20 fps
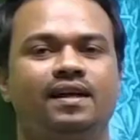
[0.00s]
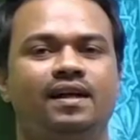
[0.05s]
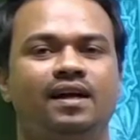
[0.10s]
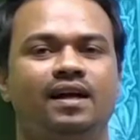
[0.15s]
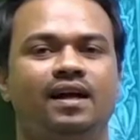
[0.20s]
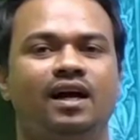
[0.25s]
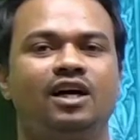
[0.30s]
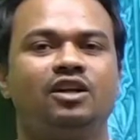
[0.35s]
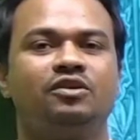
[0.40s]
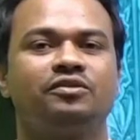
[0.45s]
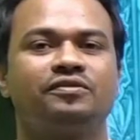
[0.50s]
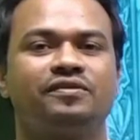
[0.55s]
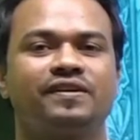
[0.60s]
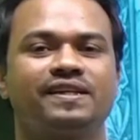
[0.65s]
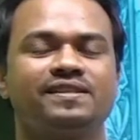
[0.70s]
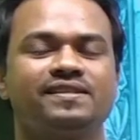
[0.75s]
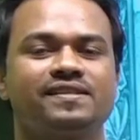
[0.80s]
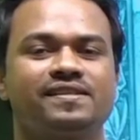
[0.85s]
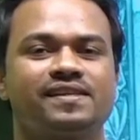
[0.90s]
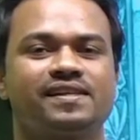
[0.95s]
Hello friends,
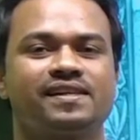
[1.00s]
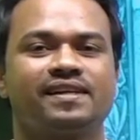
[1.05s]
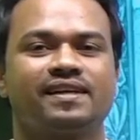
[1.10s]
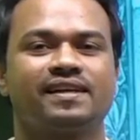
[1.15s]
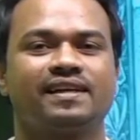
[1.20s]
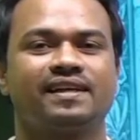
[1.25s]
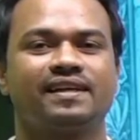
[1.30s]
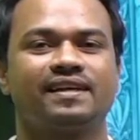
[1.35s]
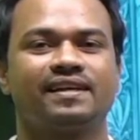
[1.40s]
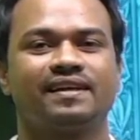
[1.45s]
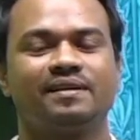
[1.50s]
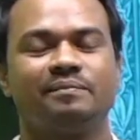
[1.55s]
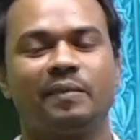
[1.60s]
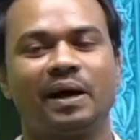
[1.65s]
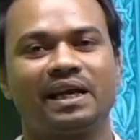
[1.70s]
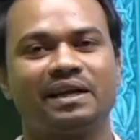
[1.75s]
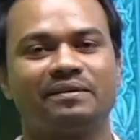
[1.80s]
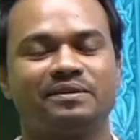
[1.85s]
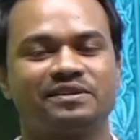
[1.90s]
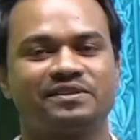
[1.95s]
my
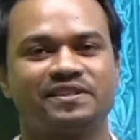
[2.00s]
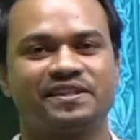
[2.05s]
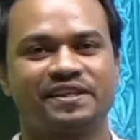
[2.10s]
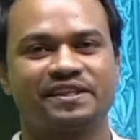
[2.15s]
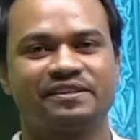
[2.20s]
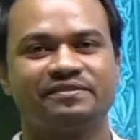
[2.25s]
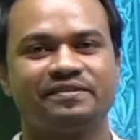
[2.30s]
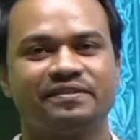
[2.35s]
name is Dev.